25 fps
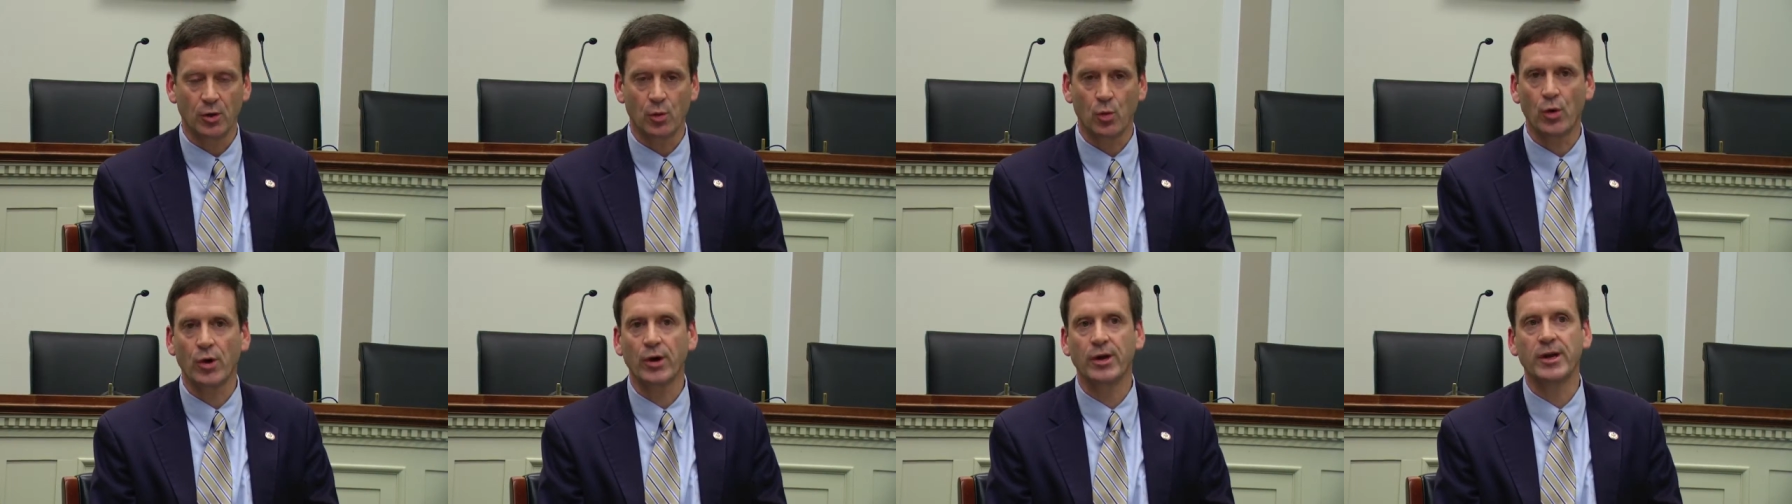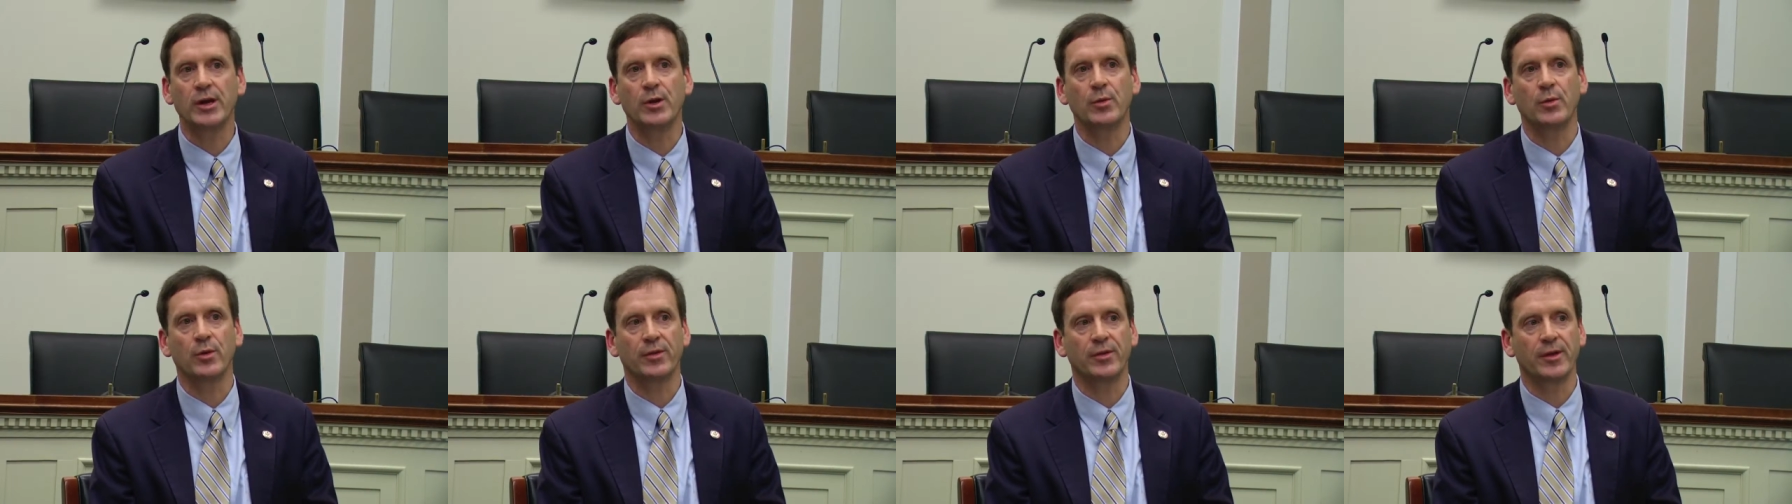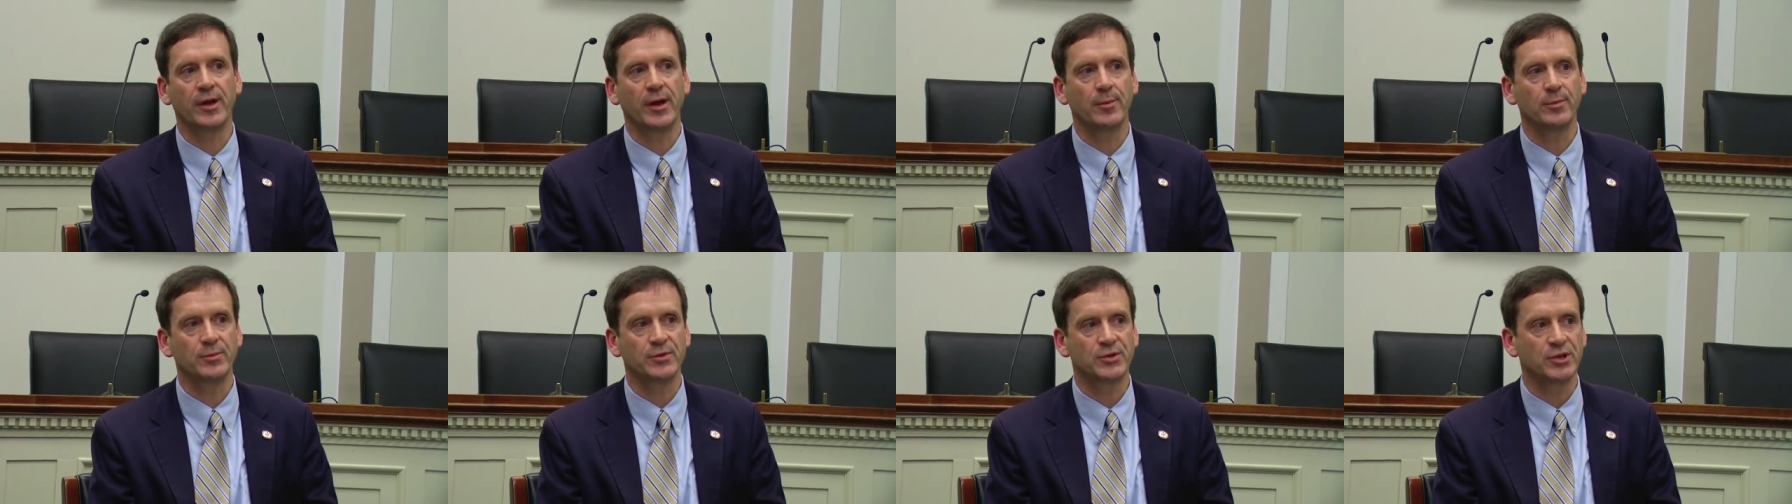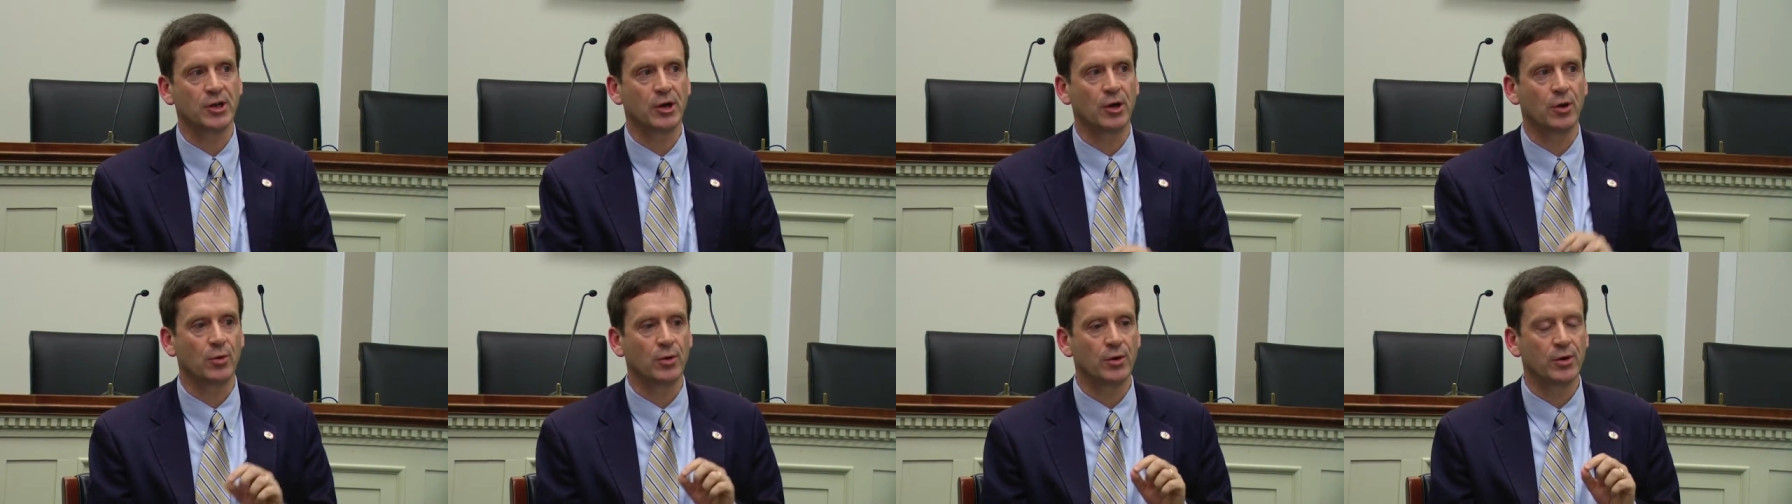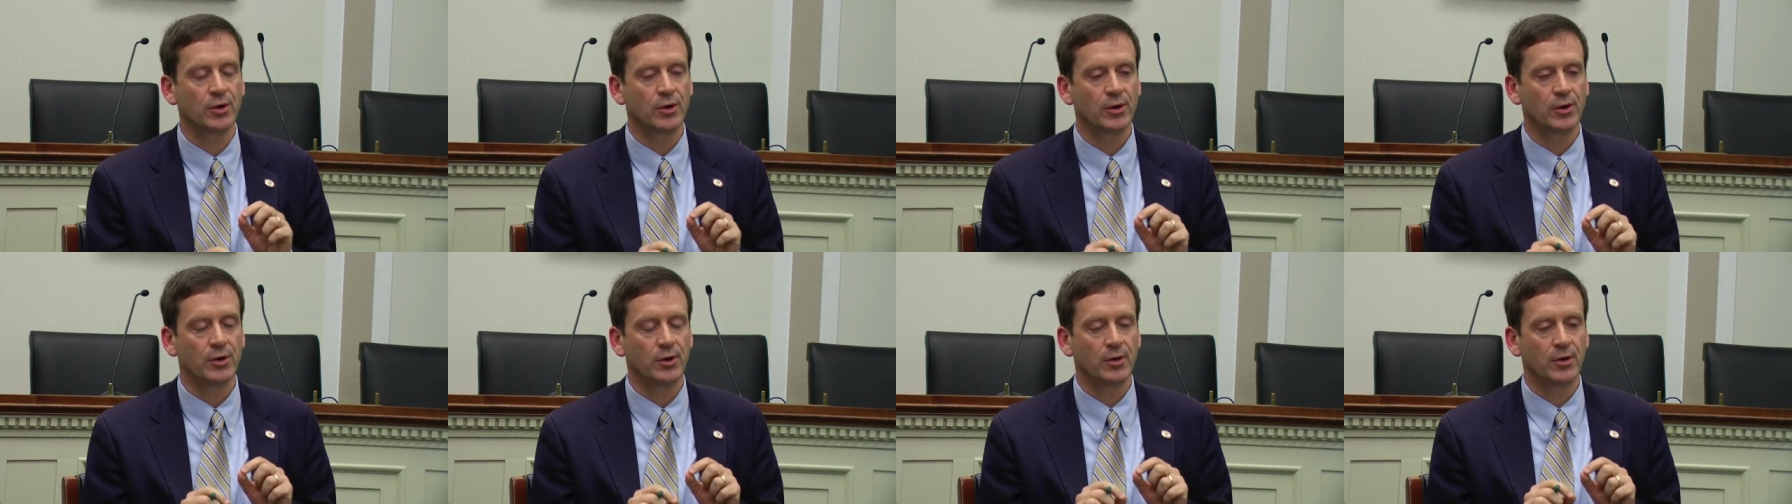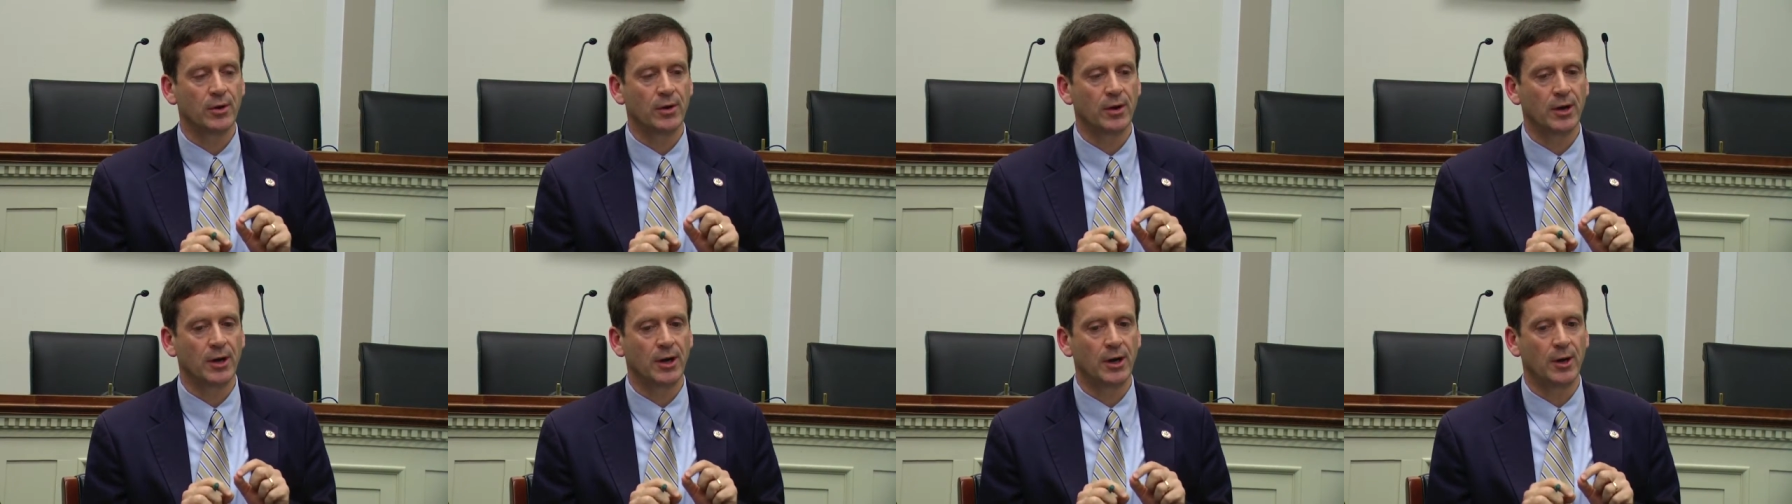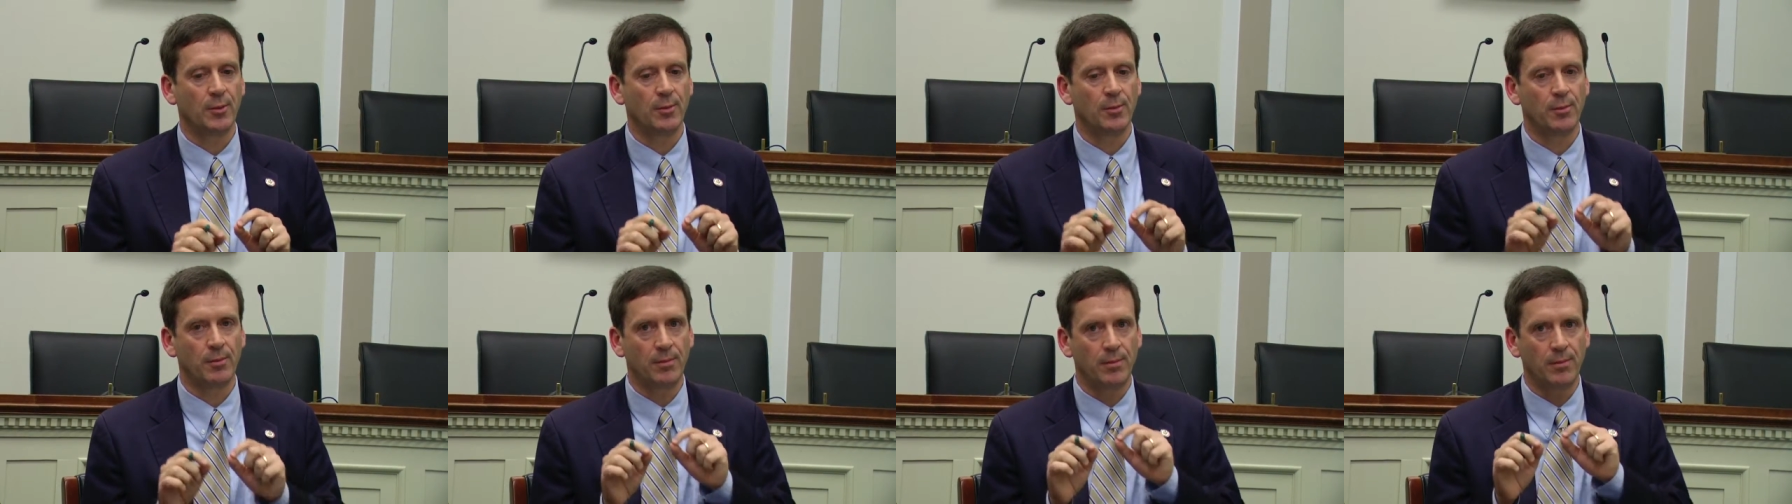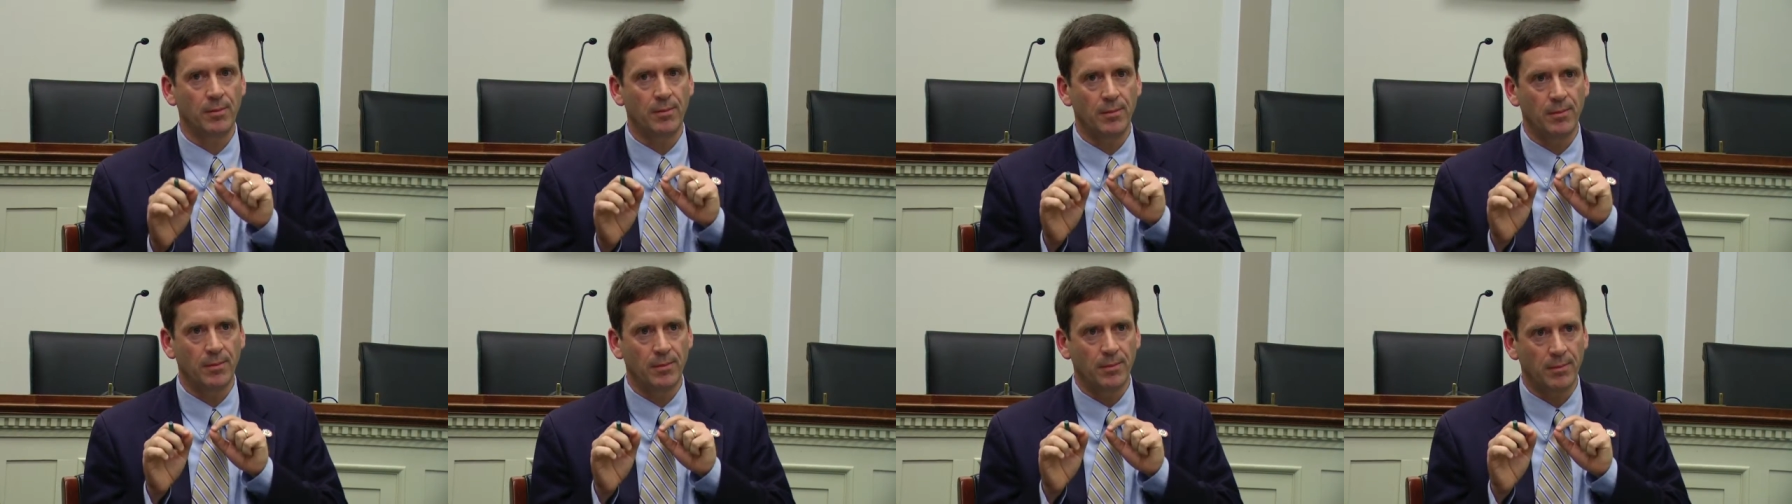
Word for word: working with them. So, um,